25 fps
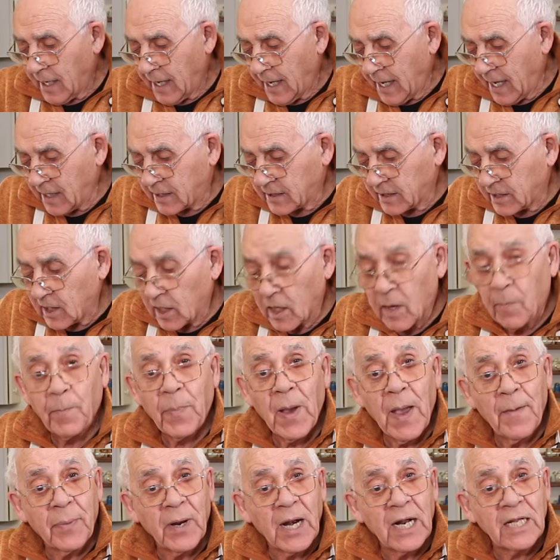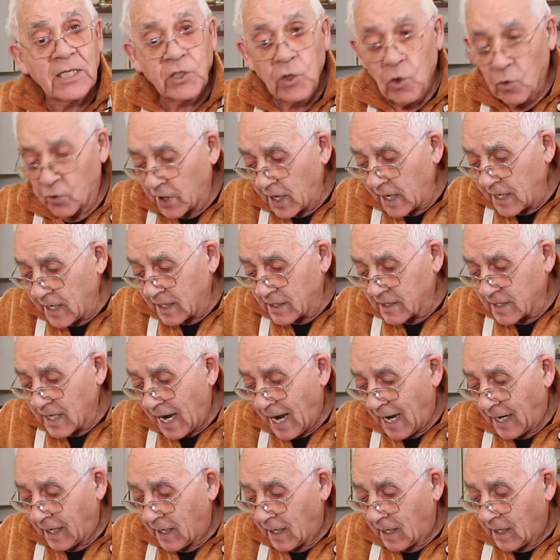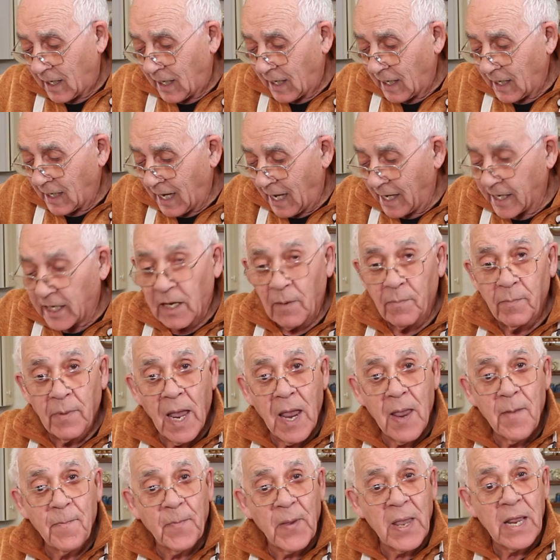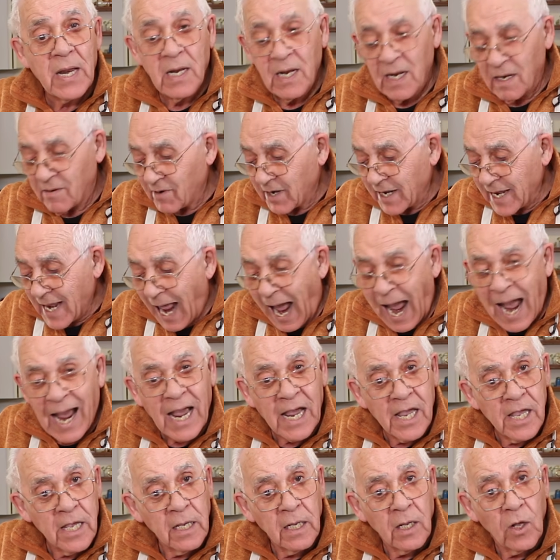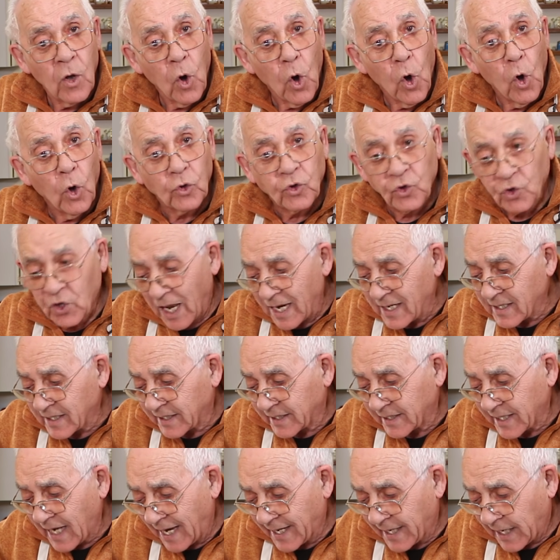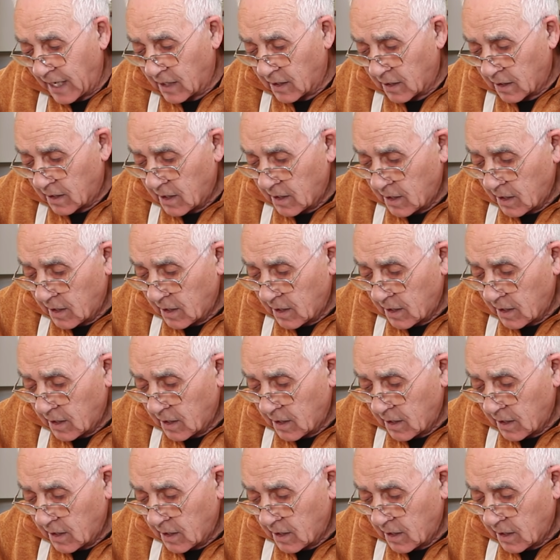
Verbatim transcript: it's the pepper it's already done, like maybe 9 or 10 seconds.